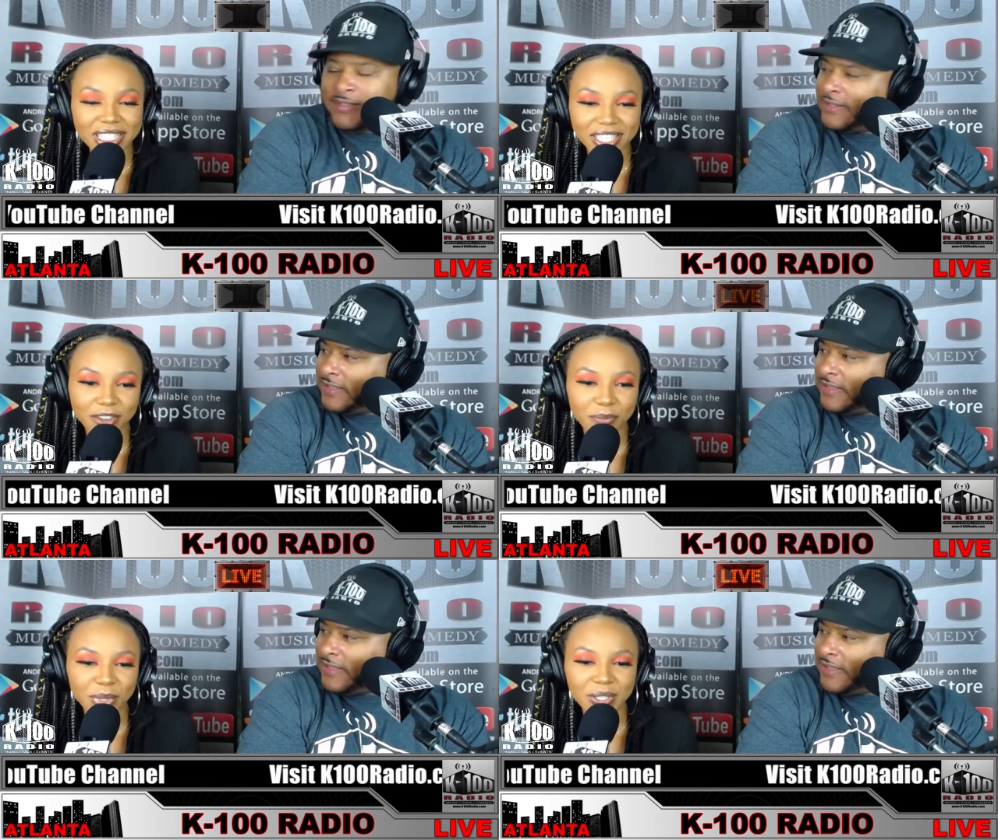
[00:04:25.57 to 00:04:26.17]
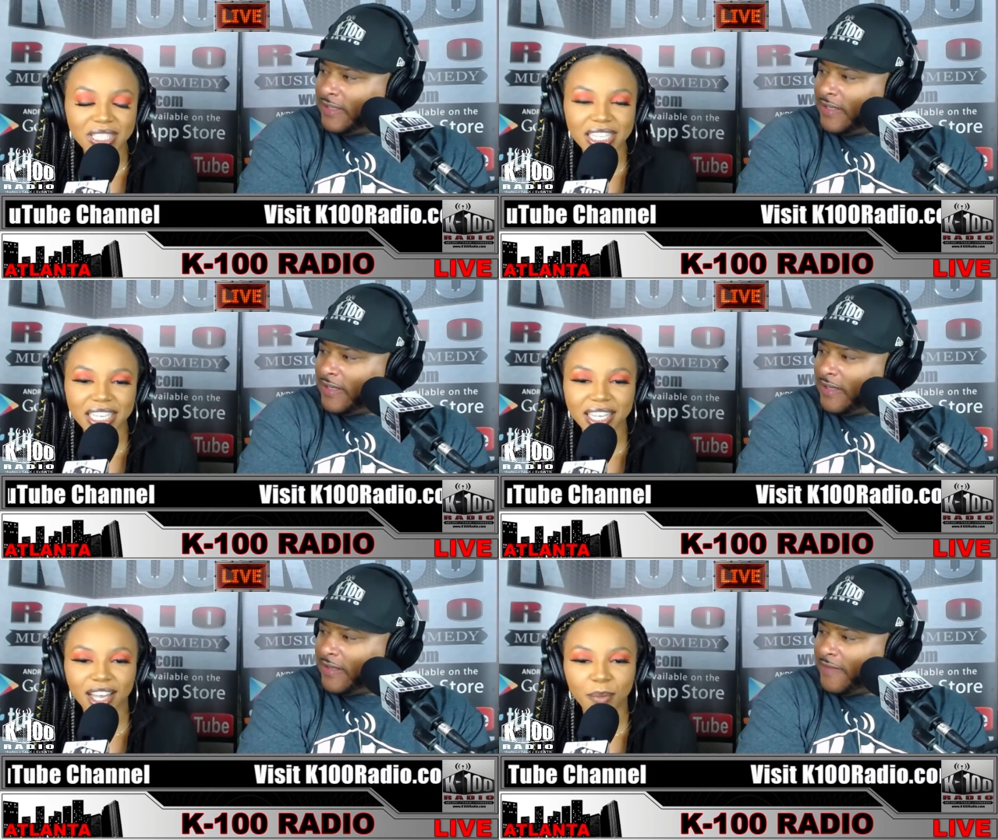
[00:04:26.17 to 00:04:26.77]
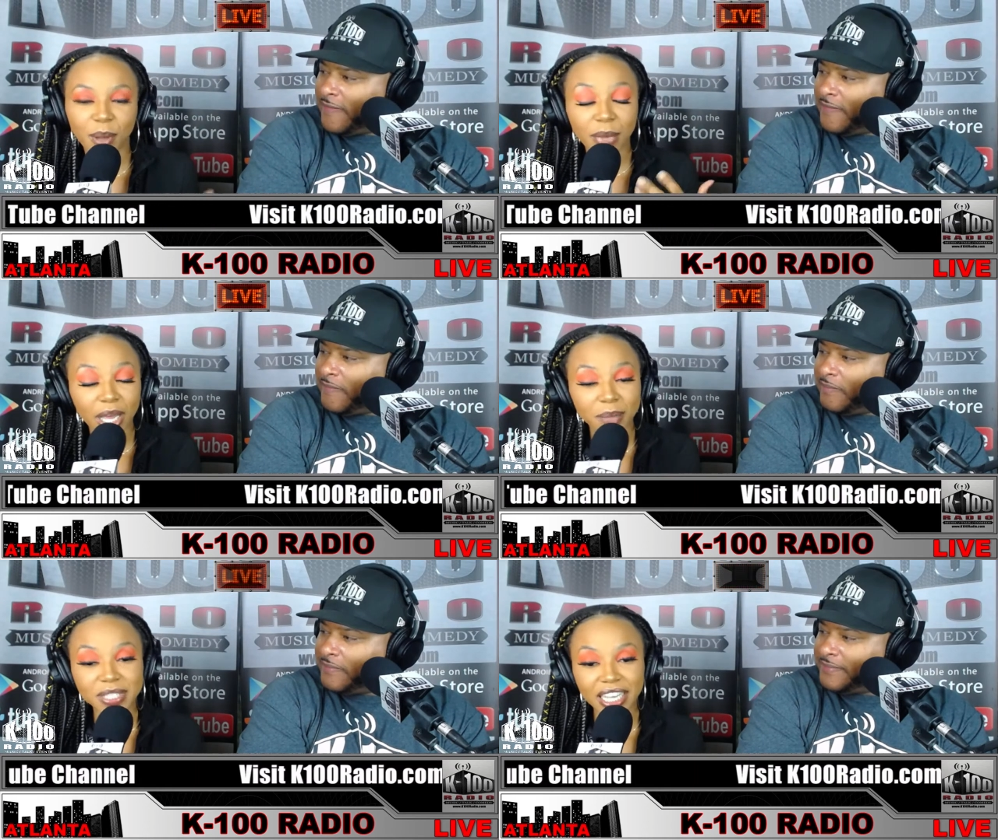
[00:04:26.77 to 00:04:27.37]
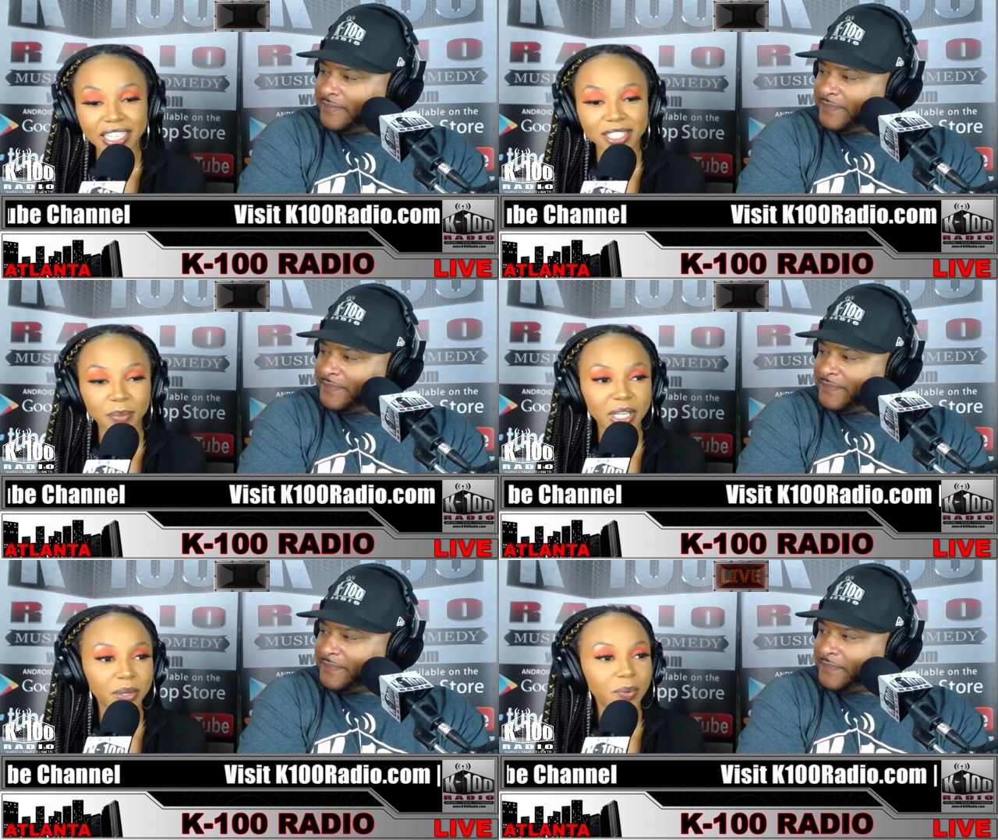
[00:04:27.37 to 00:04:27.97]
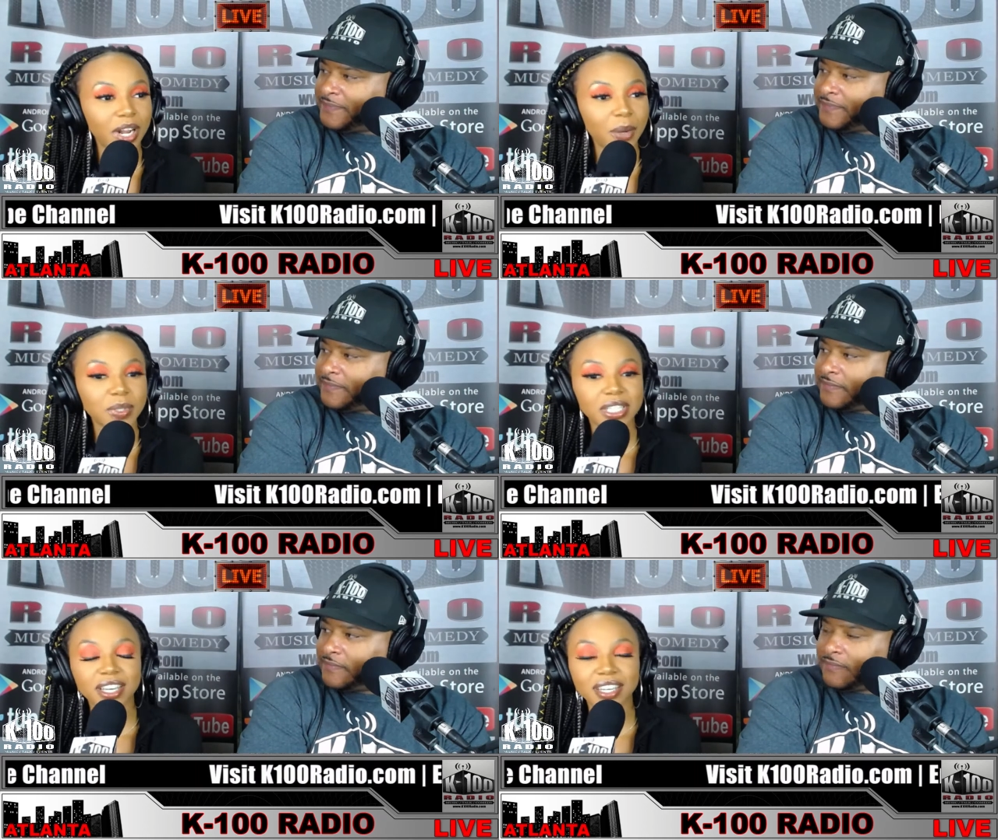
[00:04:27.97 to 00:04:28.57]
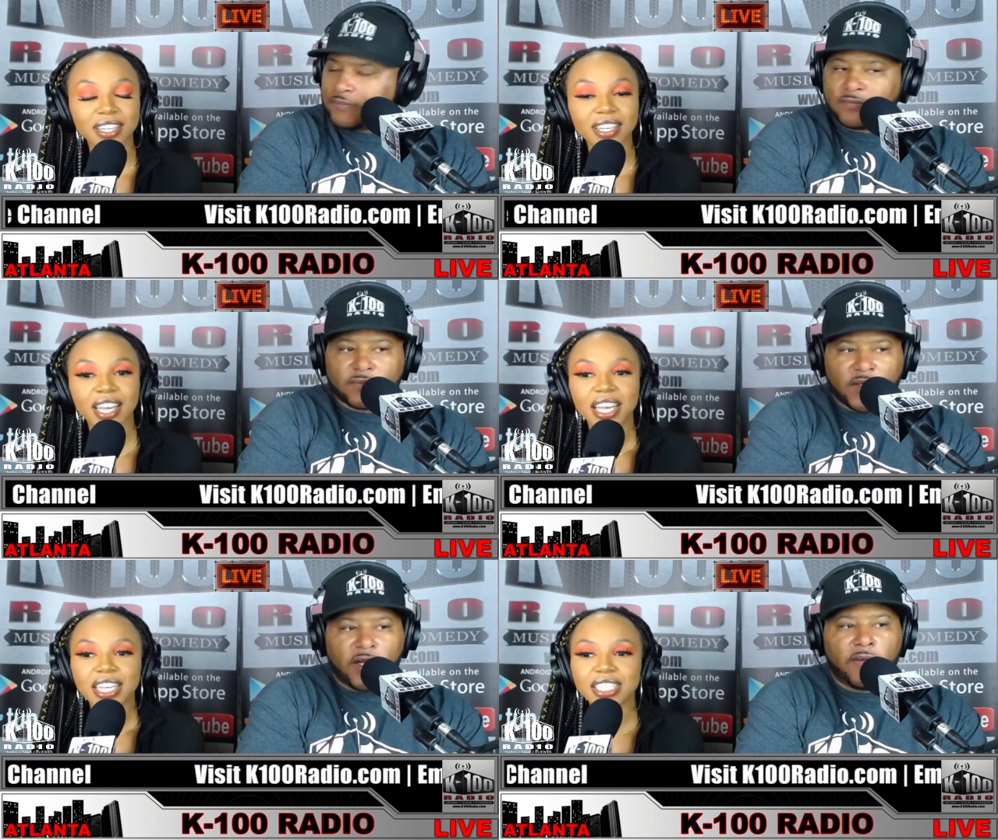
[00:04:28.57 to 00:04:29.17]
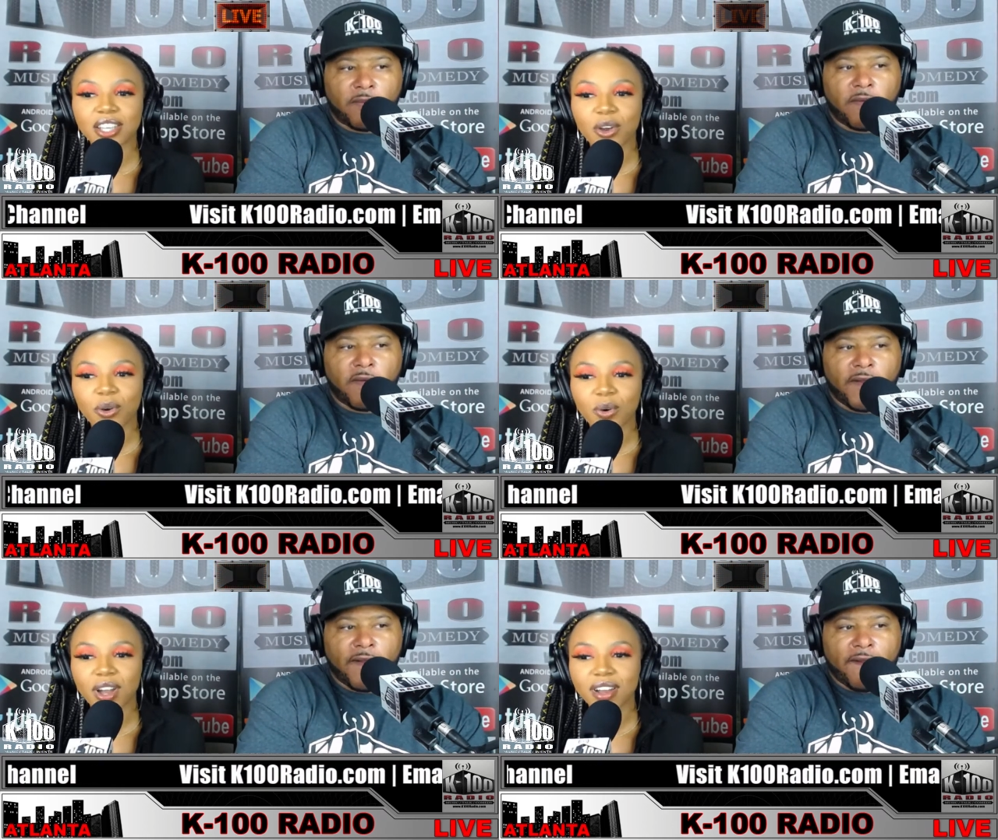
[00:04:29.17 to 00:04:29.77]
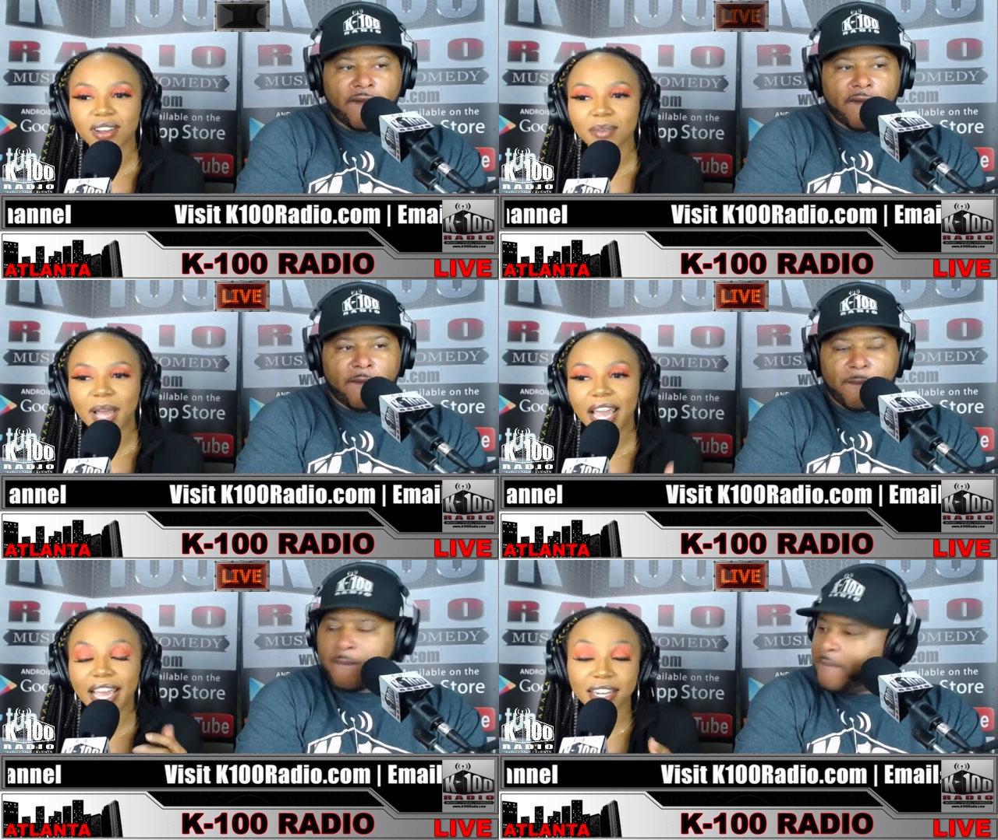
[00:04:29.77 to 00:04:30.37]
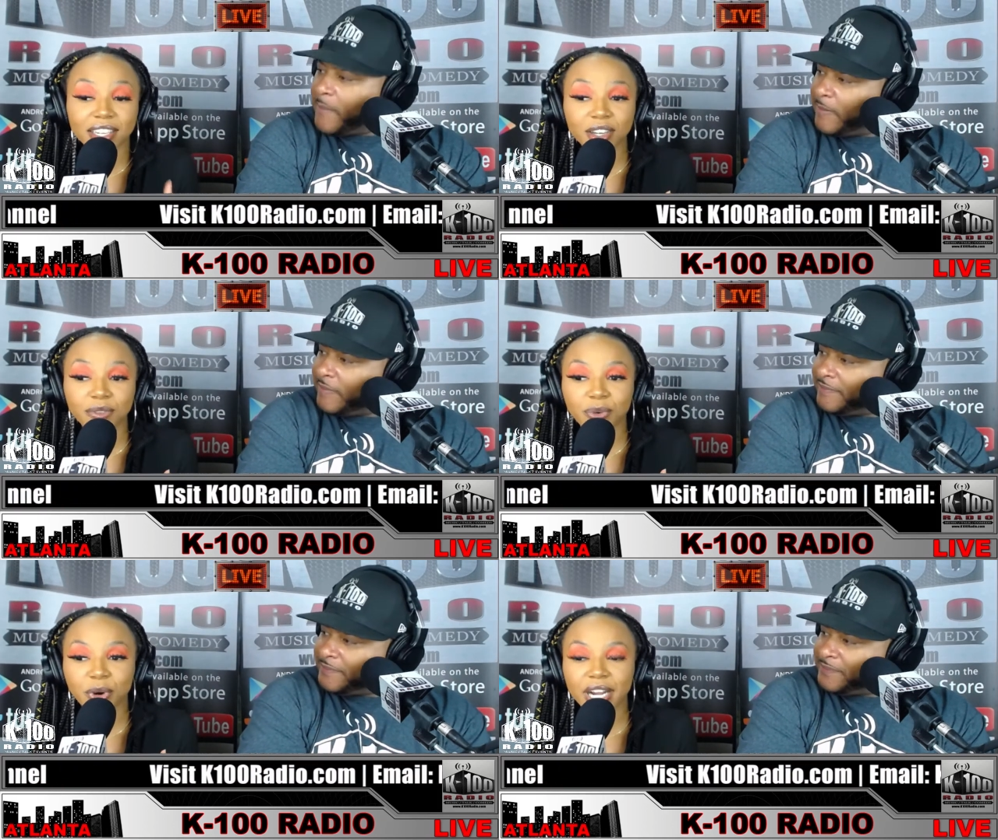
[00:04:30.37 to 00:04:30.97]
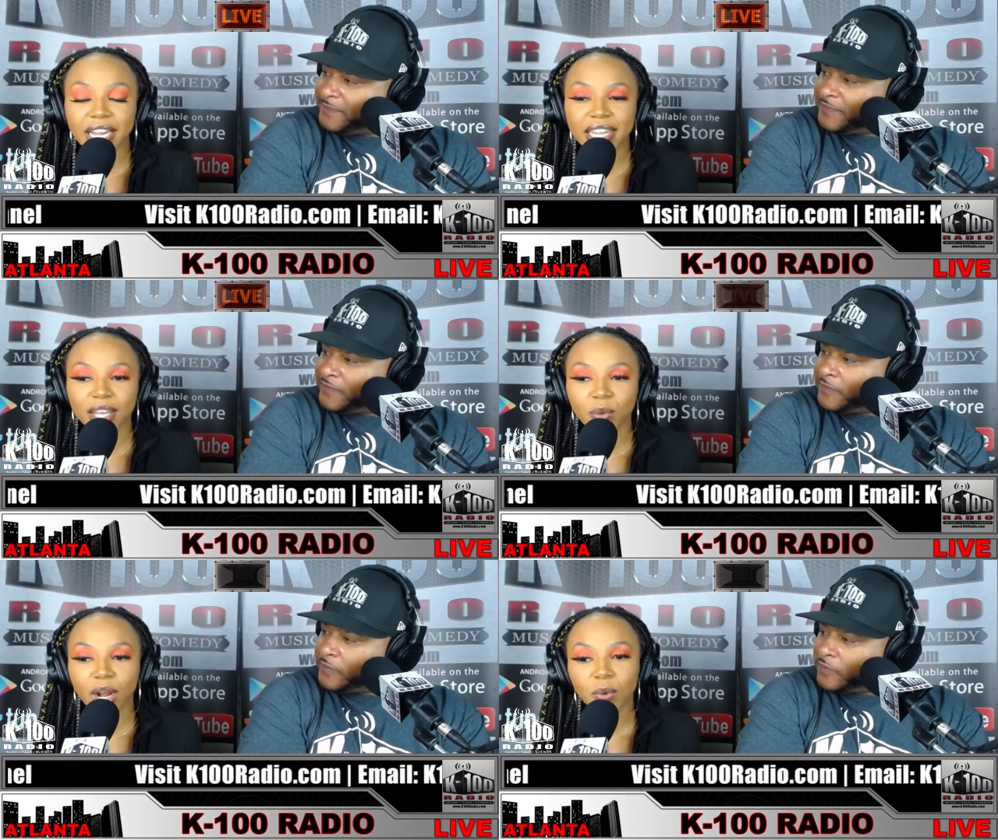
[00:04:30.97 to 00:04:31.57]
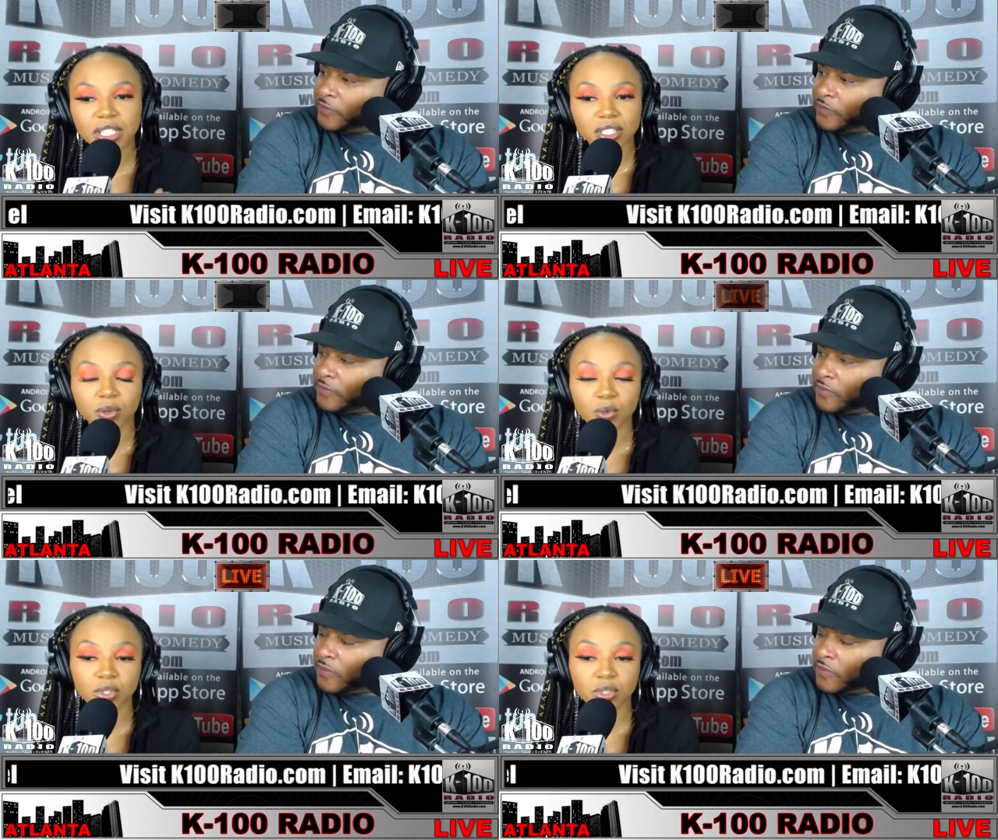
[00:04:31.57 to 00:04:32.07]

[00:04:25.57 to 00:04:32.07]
Speaker 1: loved music. Um, my mom sang to me when I was young, oh. so um, I had a love for it. And then when I went to school